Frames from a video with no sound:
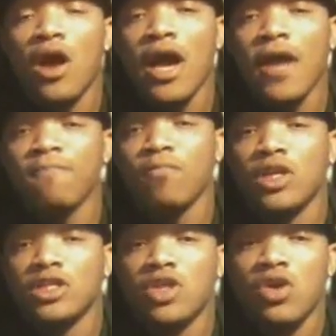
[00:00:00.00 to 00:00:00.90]
Alright,
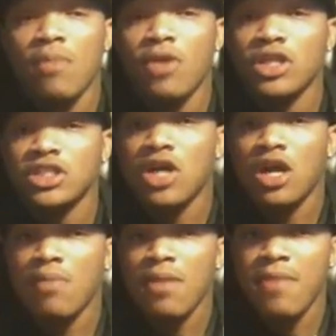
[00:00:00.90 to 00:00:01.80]
so I'm going to
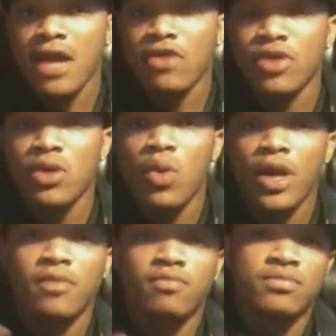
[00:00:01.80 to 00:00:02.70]
start up my Mac real
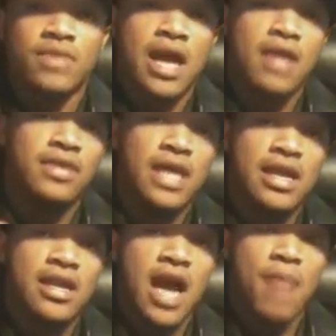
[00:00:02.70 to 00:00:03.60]
quick, and
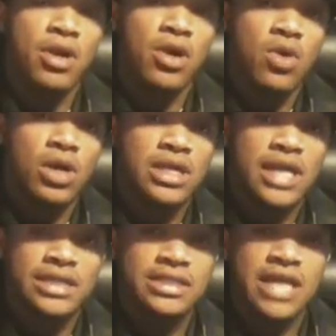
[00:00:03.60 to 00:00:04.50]
then I'm going to go on
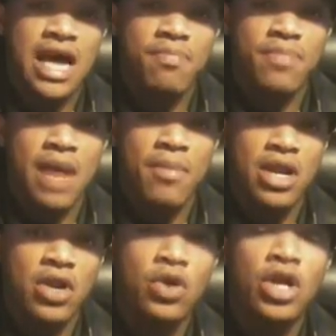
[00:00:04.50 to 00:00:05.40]
the desktop. I'm
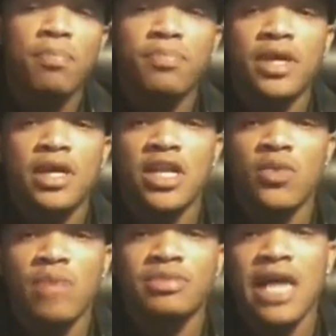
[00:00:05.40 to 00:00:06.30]
going to load up
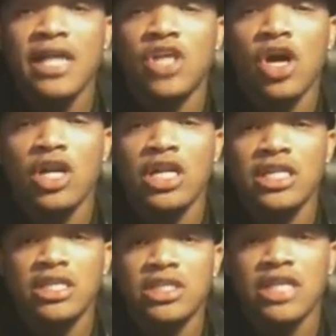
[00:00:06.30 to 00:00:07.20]
the website y'all going
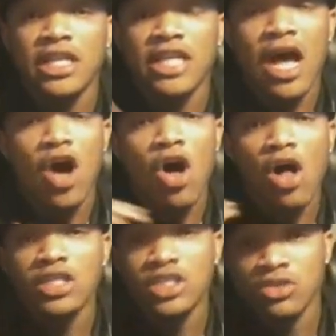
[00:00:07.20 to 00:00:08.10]
to need to get
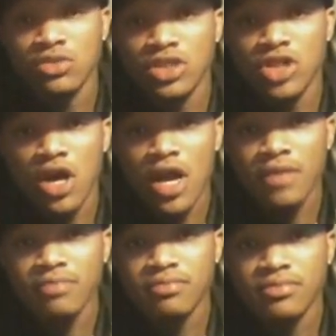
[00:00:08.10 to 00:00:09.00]
all the tools.
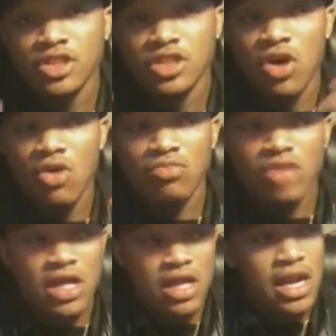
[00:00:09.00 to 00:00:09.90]
Alright, so
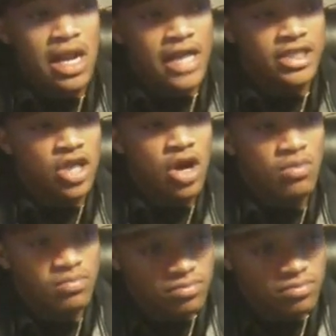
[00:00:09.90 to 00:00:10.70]
let's go.